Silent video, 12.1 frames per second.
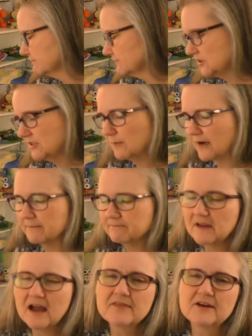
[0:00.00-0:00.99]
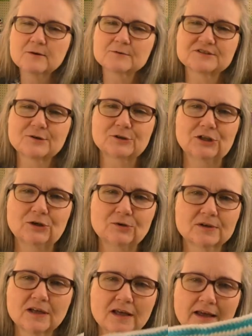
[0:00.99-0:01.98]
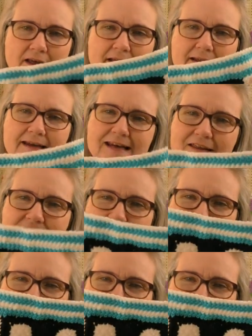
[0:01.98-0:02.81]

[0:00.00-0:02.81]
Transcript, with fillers: So anyway, I thought it was so cute, and anything